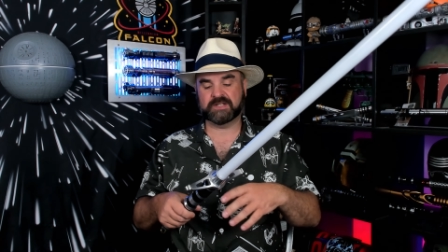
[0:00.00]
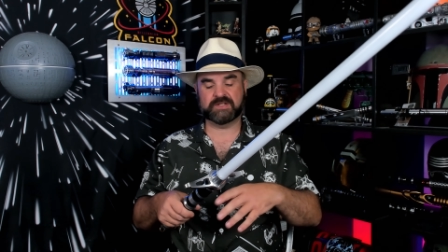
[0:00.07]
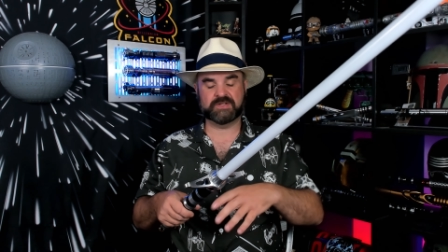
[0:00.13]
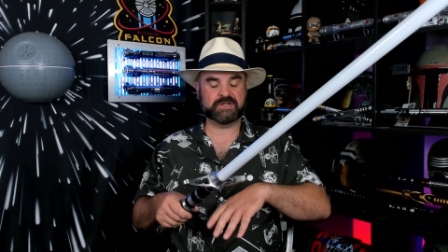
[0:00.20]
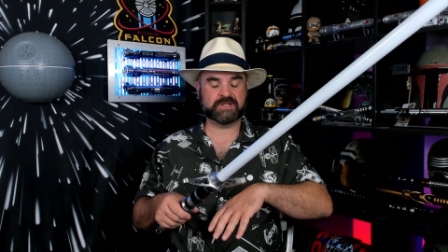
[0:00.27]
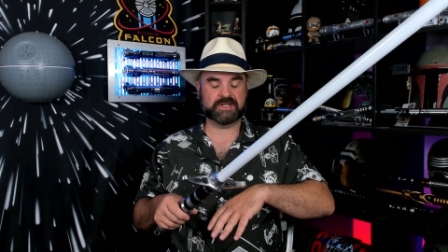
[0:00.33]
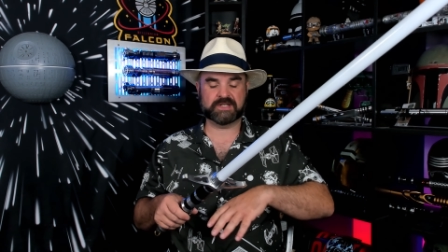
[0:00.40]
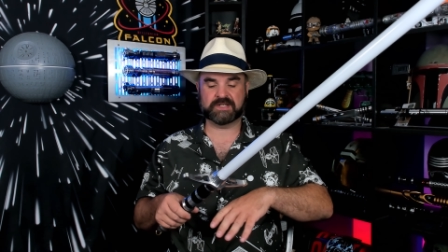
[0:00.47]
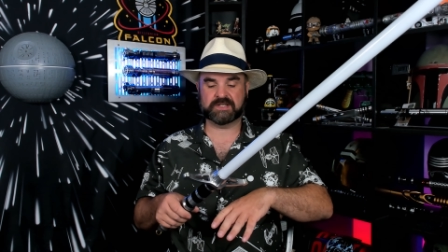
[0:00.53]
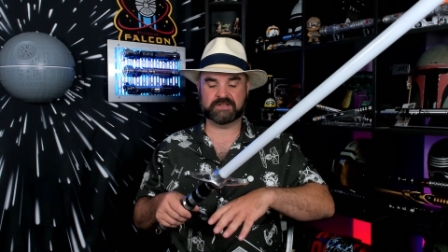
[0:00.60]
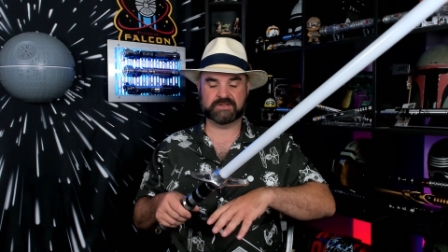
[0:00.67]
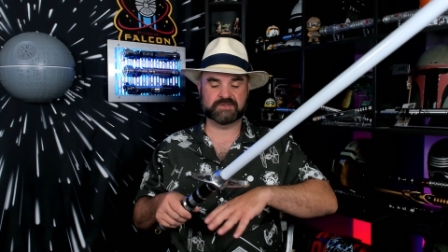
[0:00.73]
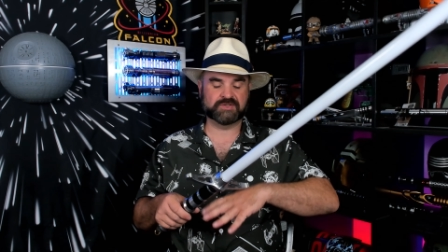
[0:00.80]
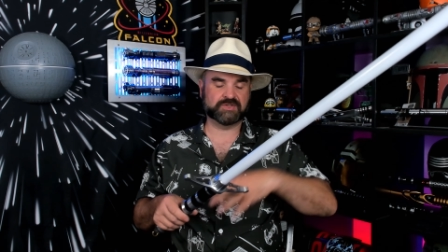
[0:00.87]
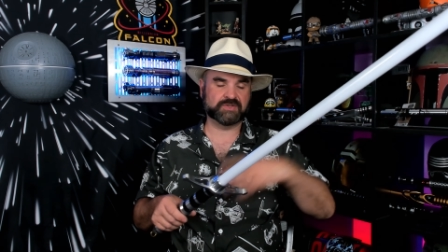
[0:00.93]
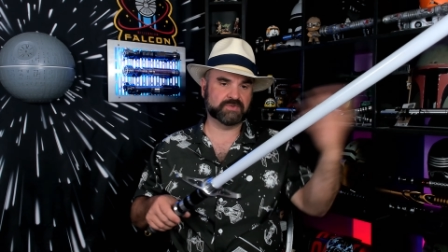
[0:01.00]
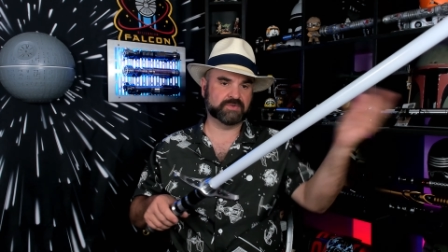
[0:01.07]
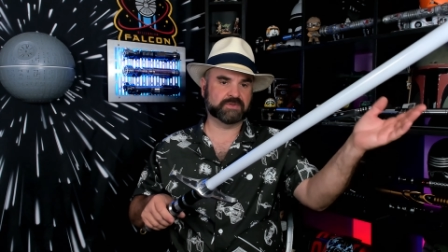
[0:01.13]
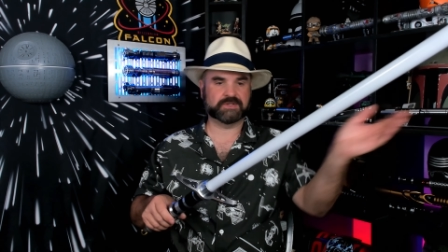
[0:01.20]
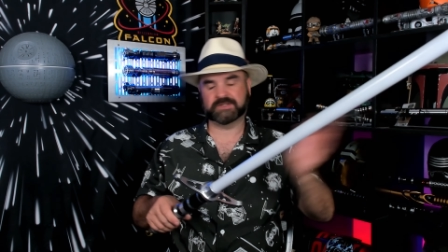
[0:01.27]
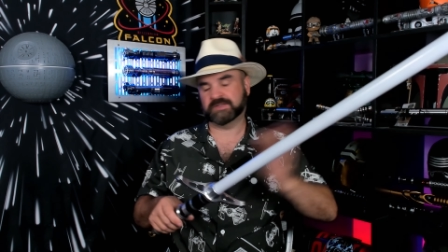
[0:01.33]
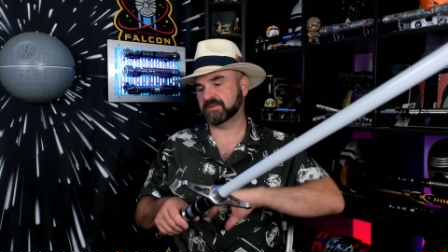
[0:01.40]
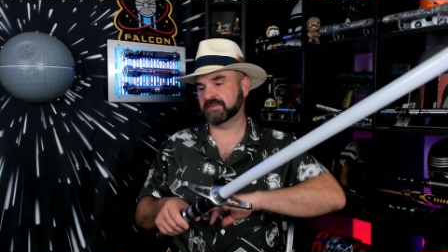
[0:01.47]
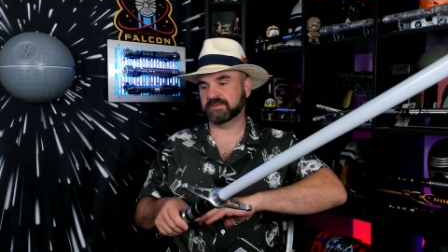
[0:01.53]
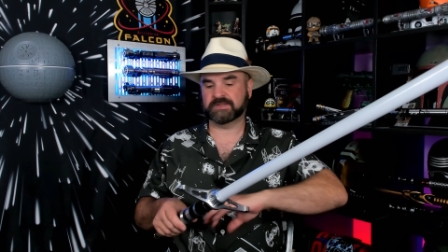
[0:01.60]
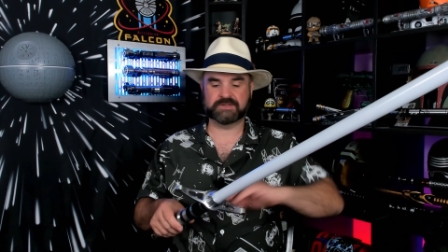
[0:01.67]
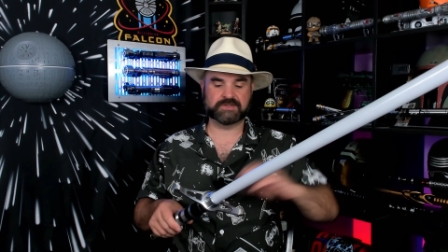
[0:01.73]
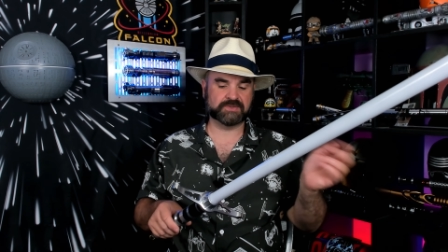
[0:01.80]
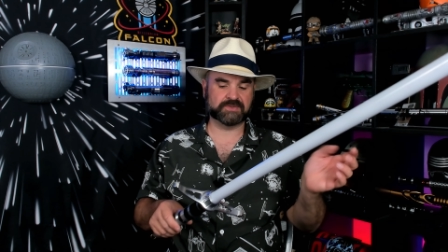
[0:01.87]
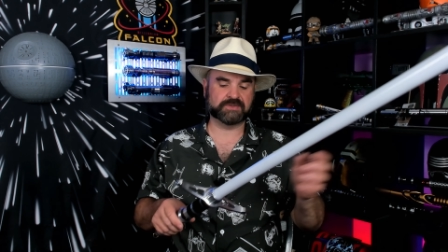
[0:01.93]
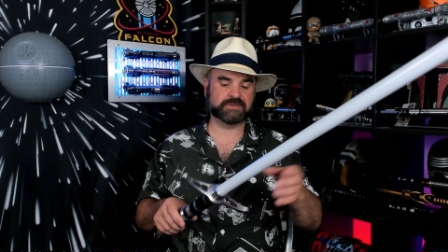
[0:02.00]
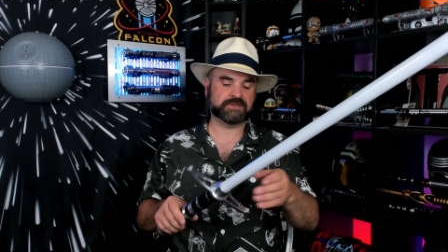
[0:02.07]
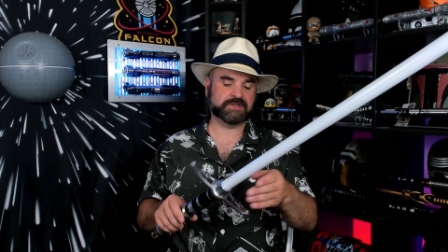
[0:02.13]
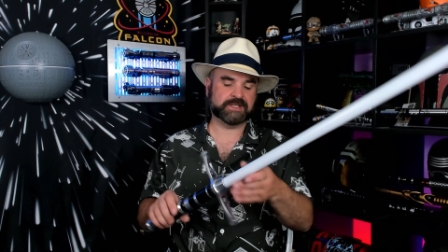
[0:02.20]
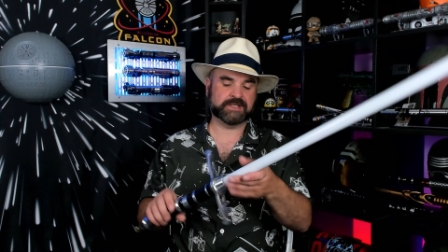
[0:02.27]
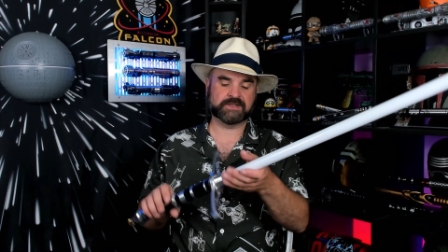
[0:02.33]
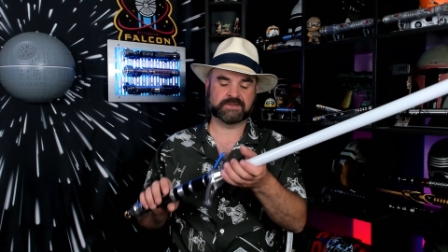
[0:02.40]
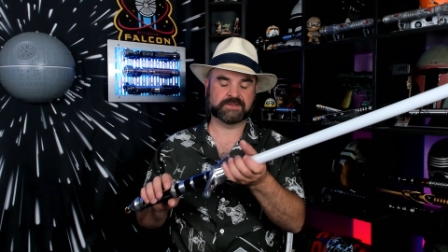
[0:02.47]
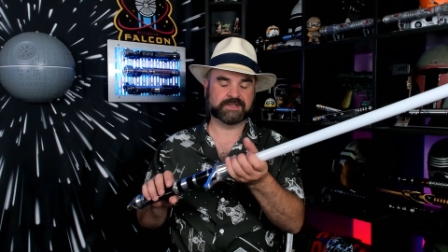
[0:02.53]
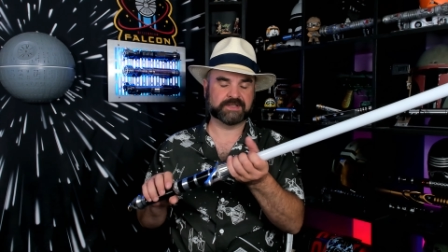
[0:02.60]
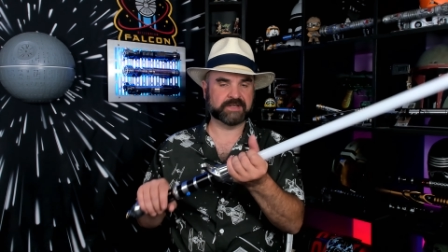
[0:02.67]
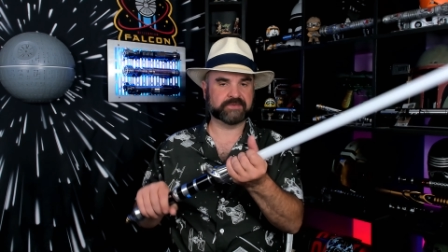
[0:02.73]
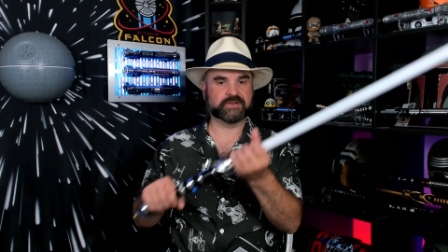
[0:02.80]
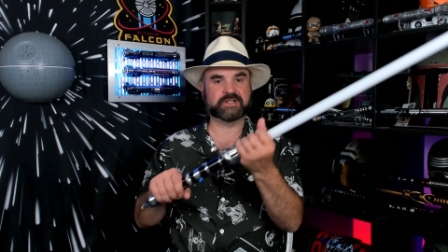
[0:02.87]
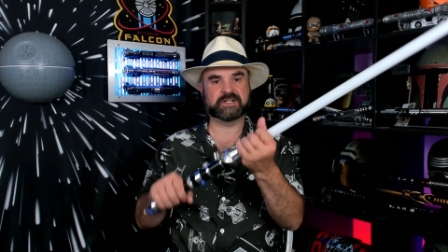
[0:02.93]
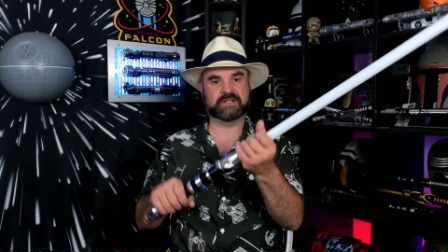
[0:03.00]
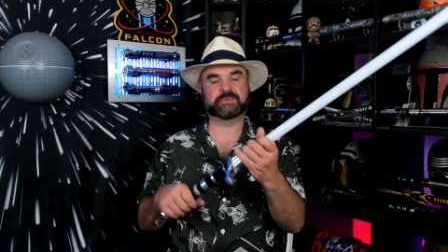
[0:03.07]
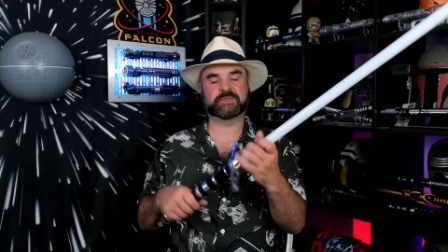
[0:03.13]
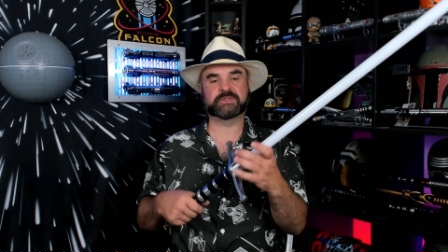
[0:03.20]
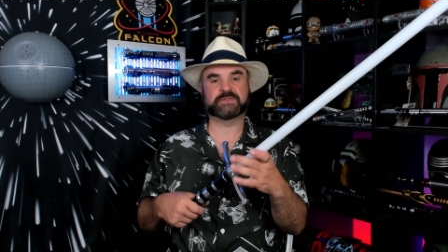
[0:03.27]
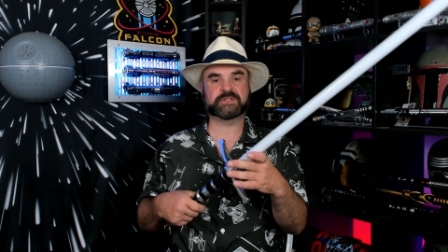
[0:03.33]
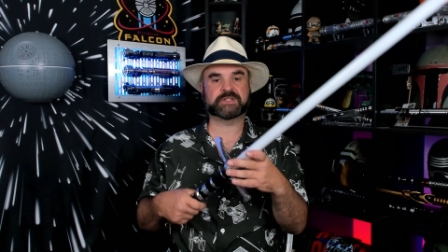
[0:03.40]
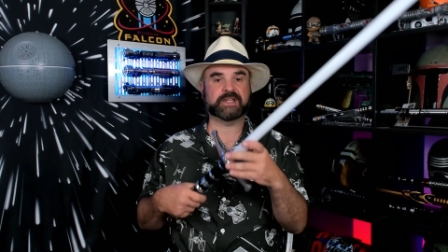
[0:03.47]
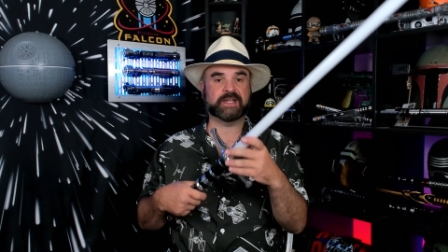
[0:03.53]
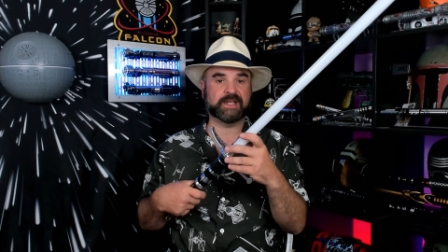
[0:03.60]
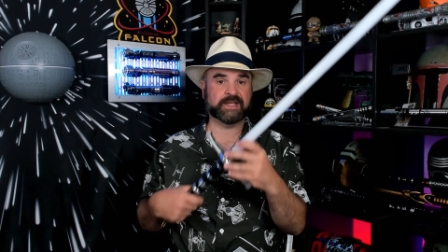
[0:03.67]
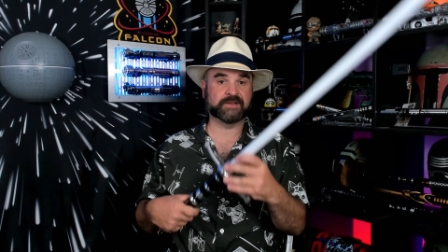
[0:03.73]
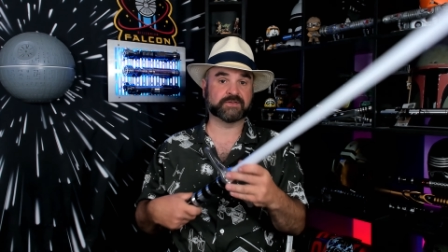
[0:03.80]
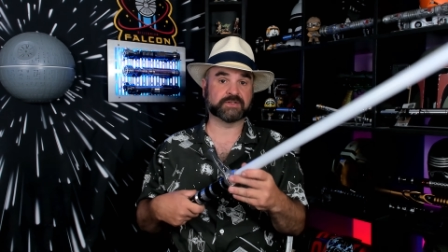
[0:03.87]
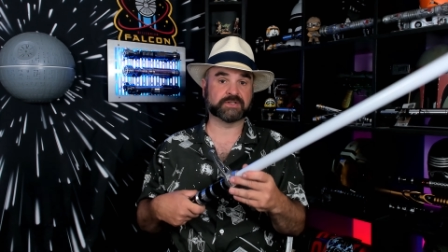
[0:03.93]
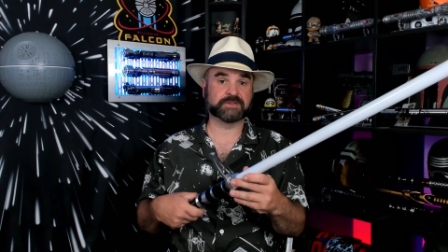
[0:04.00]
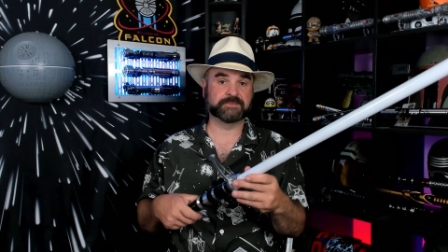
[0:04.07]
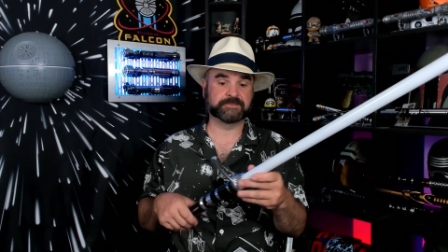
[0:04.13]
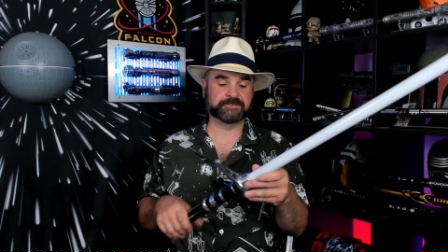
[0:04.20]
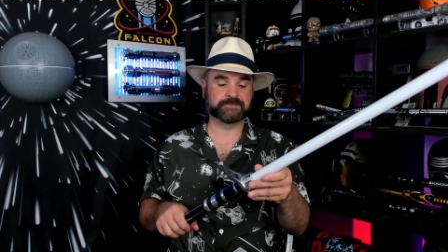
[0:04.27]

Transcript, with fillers: You can duel and duel and duel. It'll never come loose, ever.